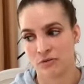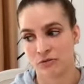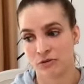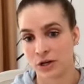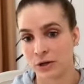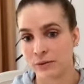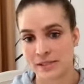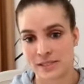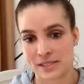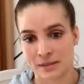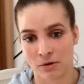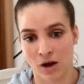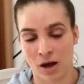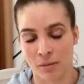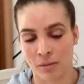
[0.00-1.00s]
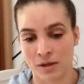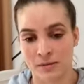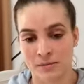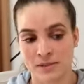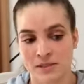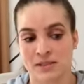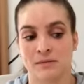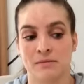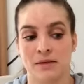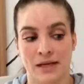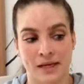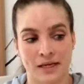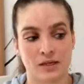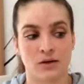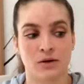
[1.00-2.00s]
frequency problems. I'm
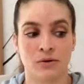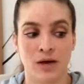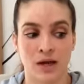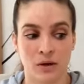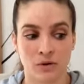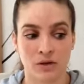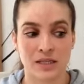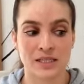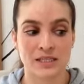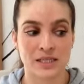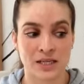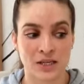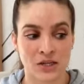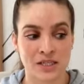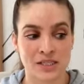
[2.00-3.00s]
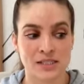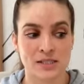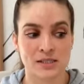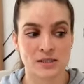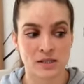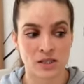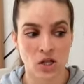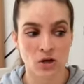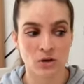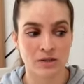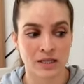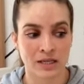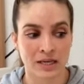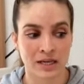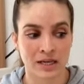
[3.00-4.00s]
like, okay, well, let's increase this
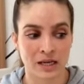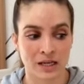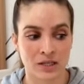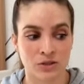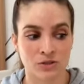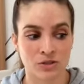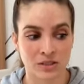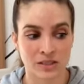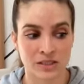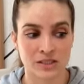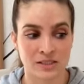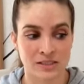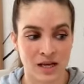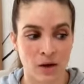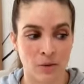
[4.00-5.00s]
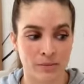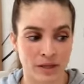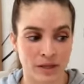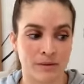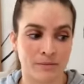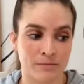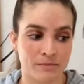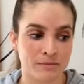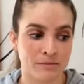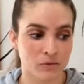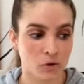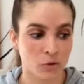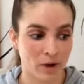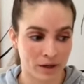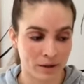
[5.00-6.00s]
slowly. And usually it does help them
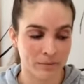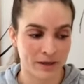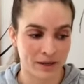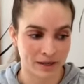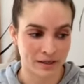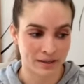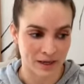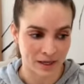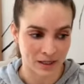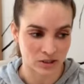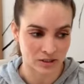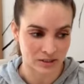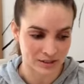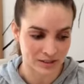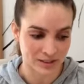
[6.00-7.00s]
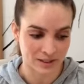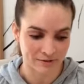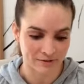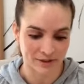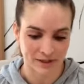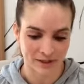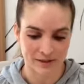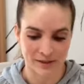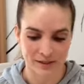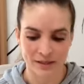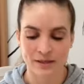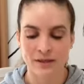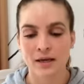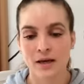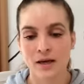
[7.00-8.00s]
quite a bit, actually
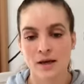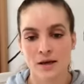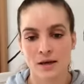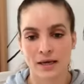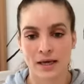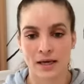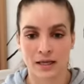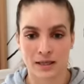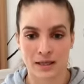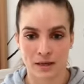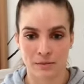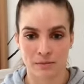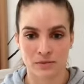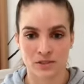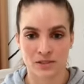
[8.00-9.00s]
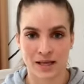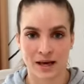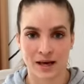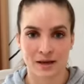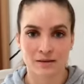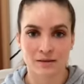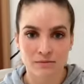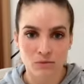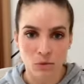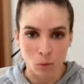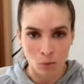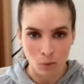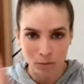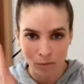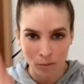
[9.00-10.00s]
significantly, getting them to that
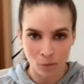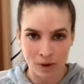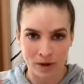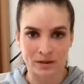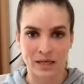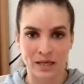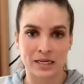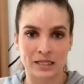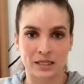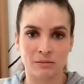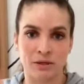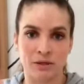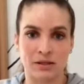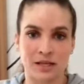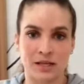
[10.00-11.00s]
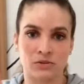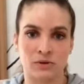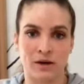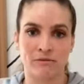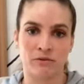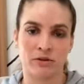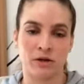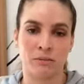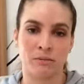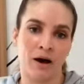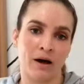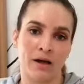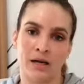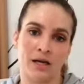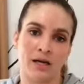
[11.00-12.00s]
where they need to be. That's right for their
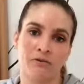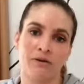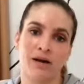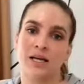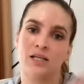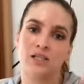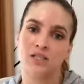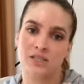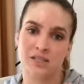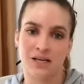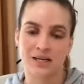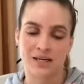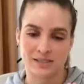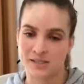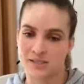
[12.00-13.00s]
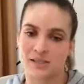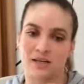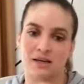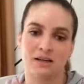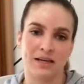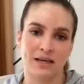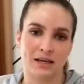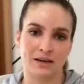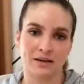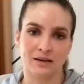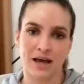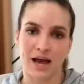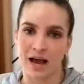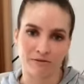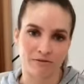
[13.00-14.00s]
body, right? It's not necessarily
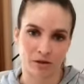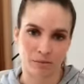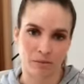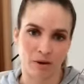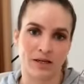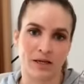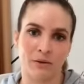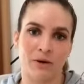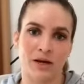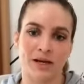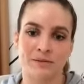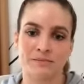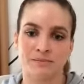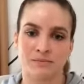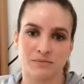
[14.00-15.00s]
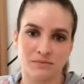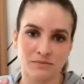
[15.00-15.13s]
half their body weight.